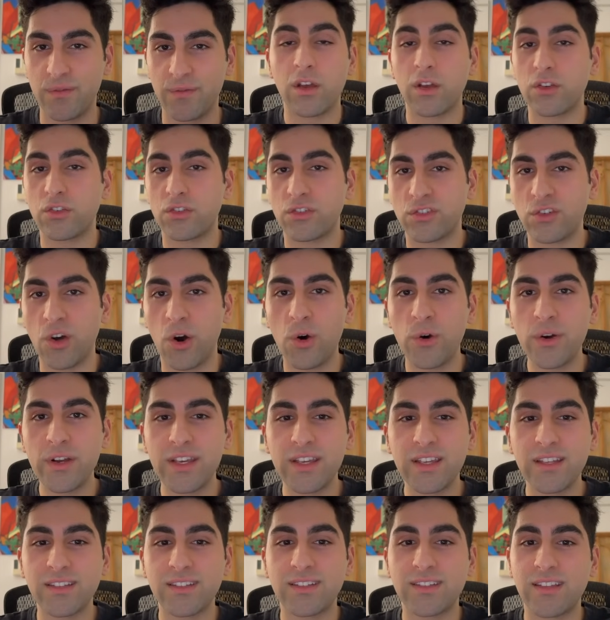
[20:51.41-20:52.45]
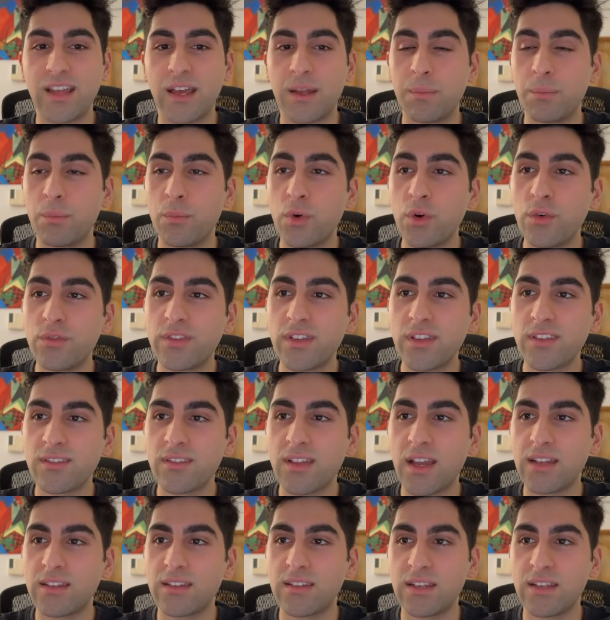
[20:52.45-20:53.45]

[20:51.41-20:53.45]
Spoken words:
So he instead moves his knight